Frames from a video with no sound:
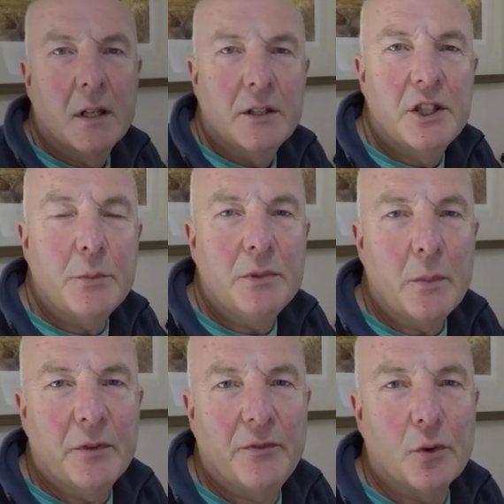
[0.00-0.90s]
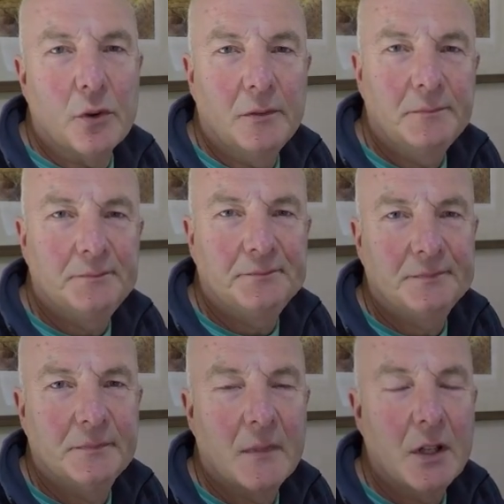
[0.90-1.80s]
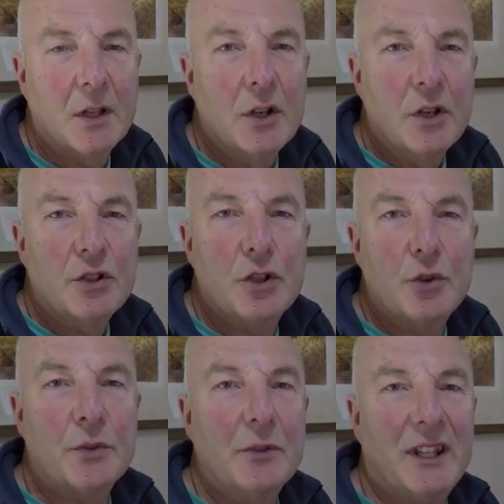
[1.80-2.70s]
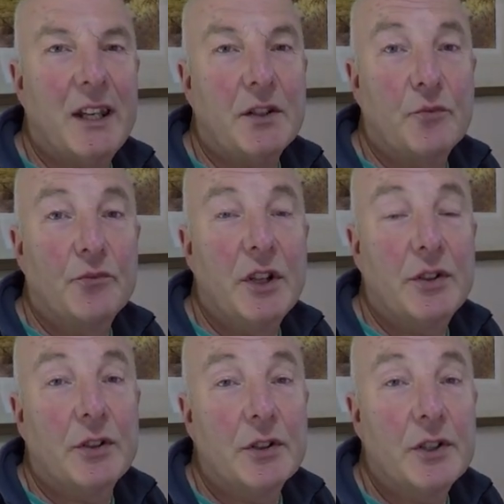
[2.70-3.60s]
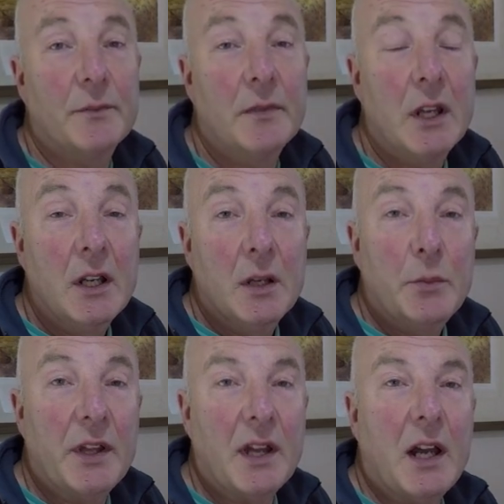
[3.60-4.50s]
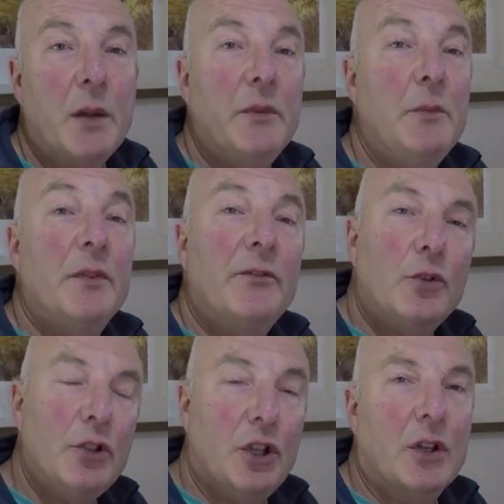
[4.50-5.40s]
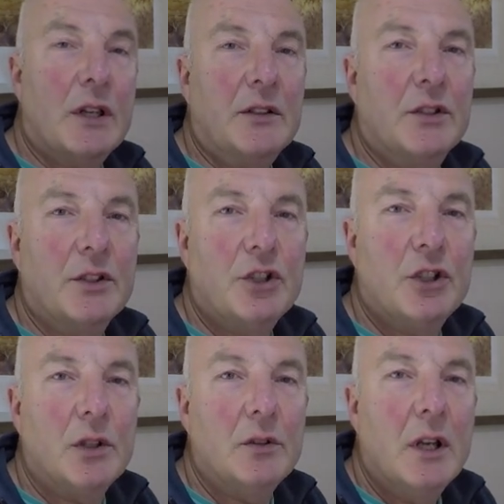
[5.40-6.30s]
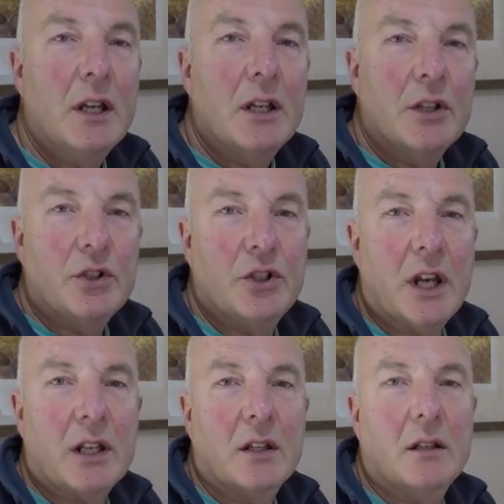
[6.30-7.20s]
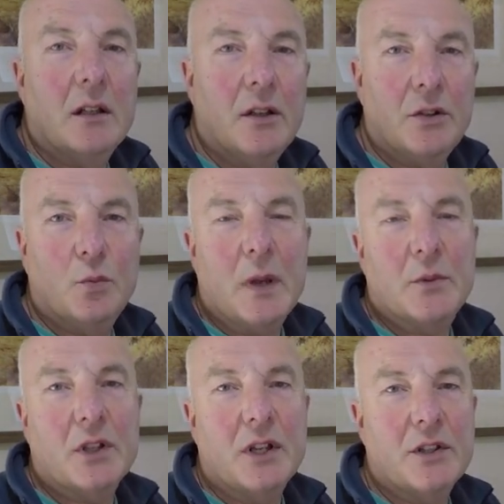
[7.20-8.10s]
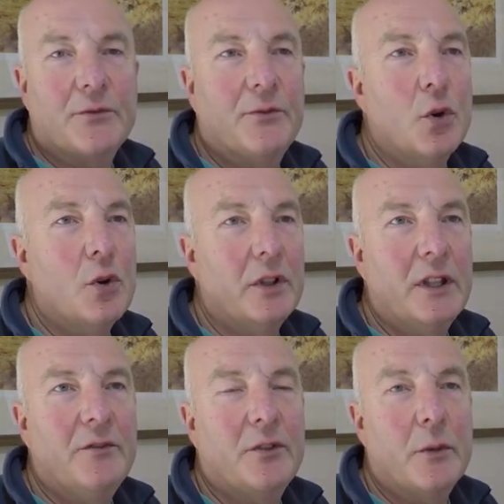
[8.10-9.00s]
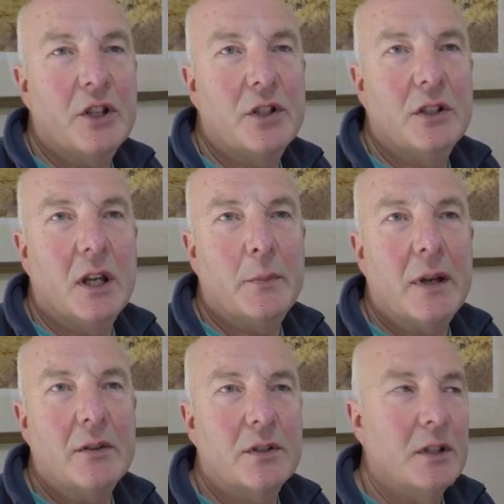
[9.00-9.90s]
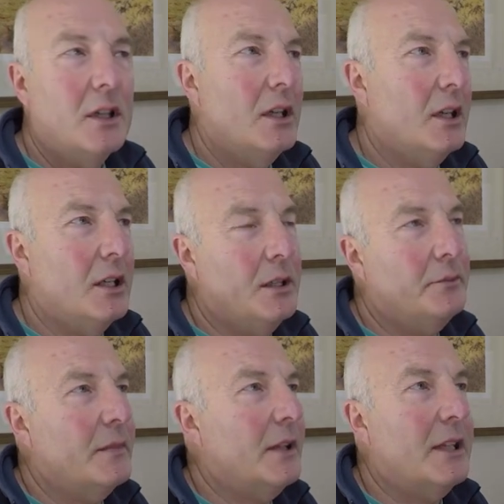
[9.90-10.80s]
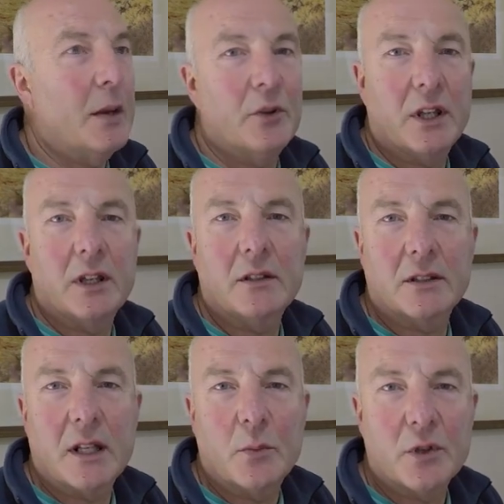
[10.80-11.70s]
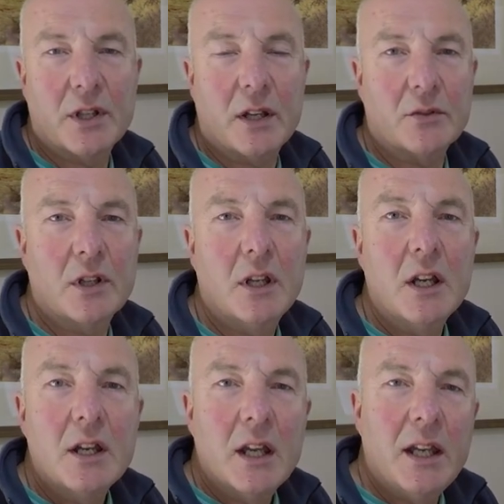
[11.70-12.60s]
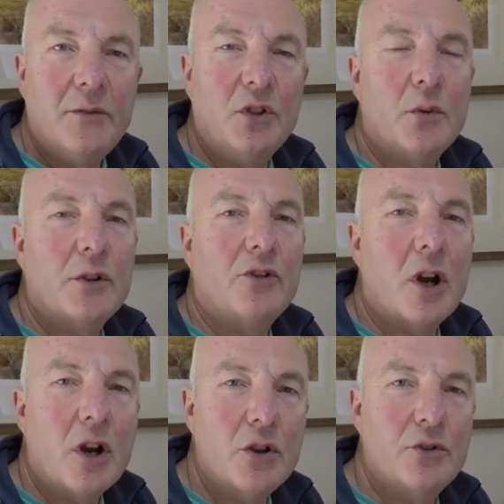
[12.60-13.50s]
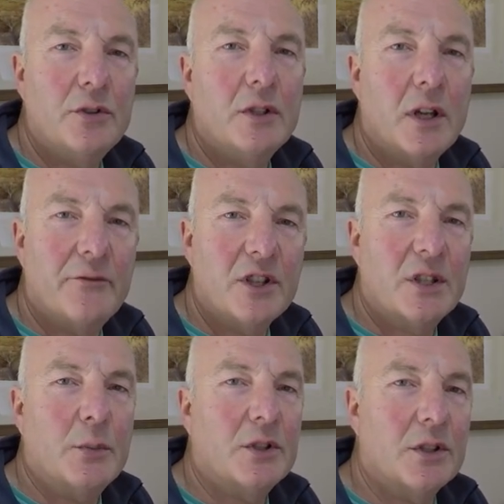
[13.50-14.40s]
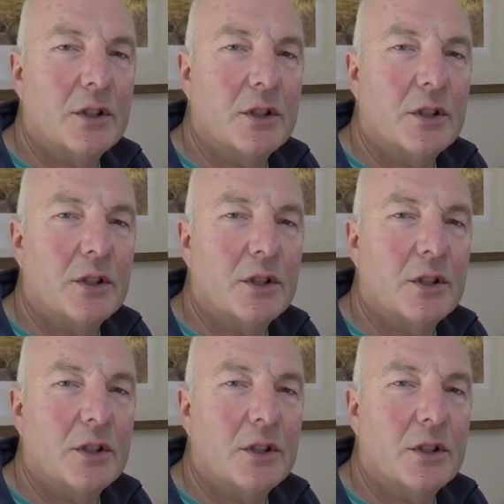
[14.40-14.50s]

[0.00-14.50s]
Tip number four, do some kit research. By that I mean before you go down to the show, check other websites for information about camera kit and camera sales. Even though there are 100 of exhibitors